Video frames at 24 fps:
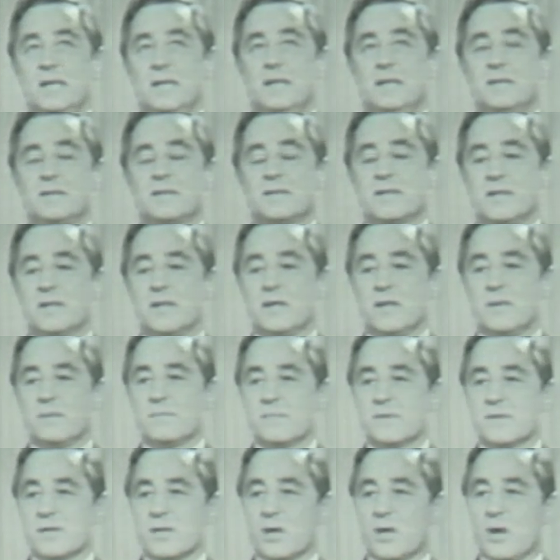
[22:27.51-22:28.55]
in
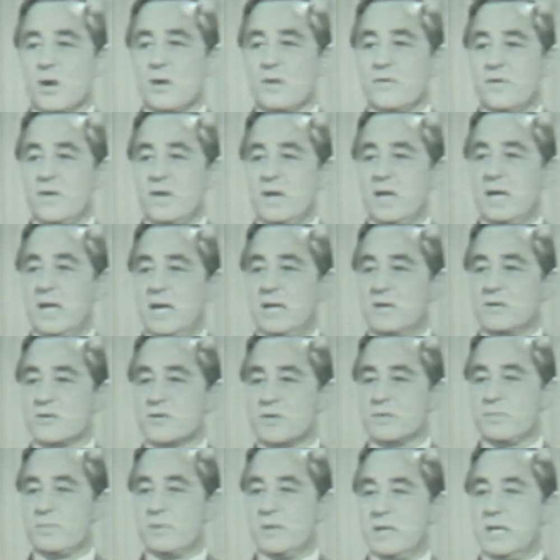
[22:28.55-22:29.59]
terms of
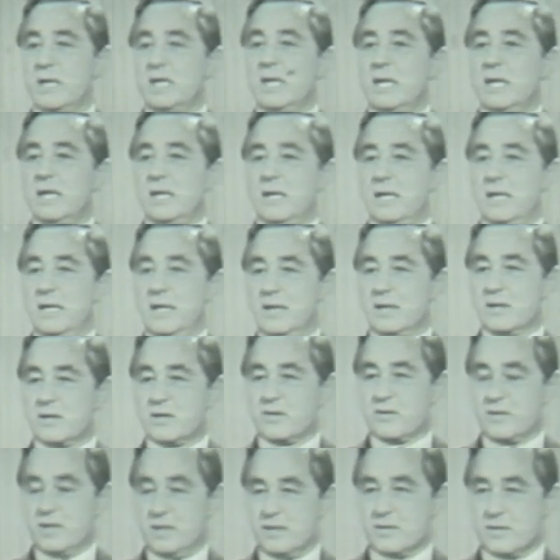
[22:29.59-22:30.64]
entropy
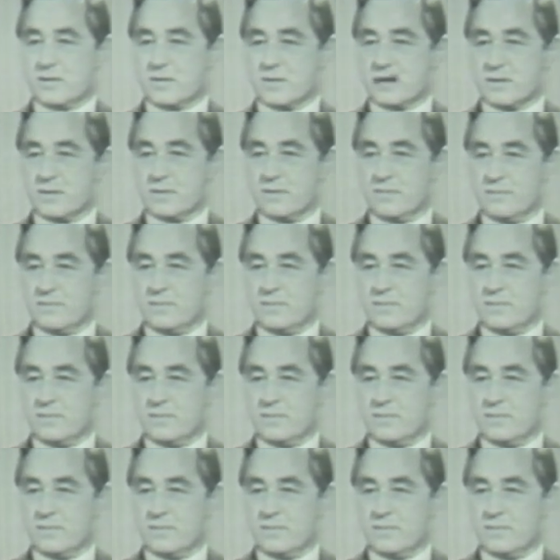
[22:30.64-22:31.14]
increase.